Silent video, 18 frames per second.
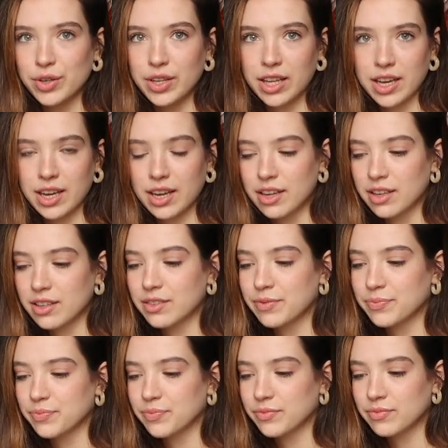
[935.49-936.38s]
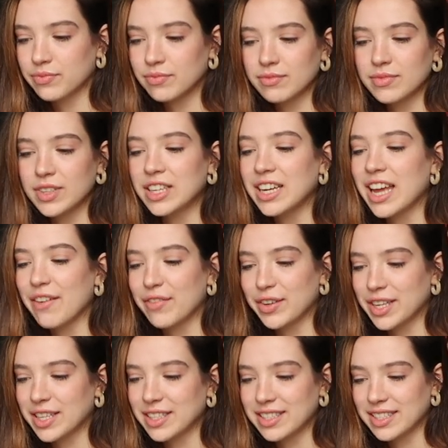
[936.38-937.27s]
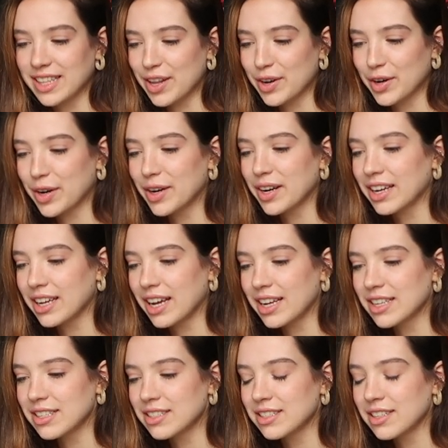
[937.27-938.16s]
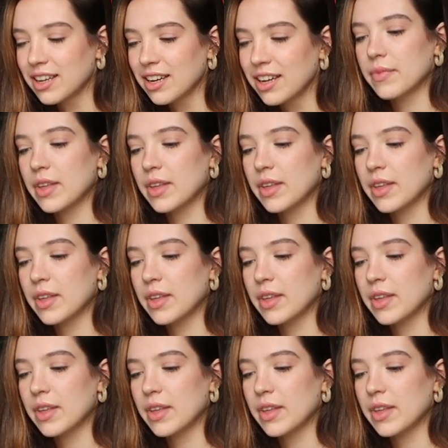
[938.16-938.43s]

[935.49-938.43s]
or like an evidence letter, I guess.